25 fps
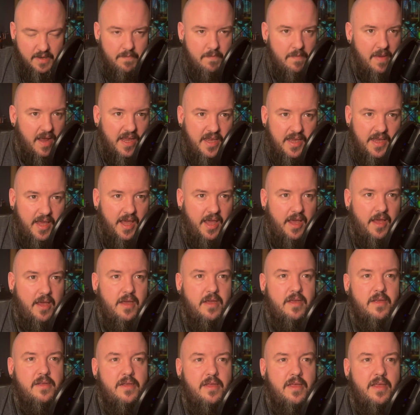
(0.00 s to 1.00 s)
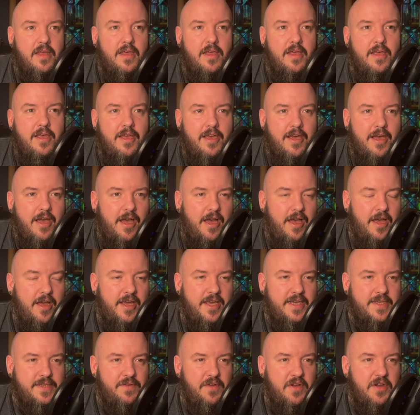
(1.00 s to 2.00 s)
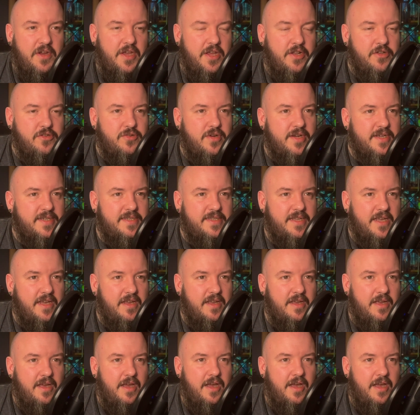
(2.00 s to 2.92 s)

making, uh, it's very interesting.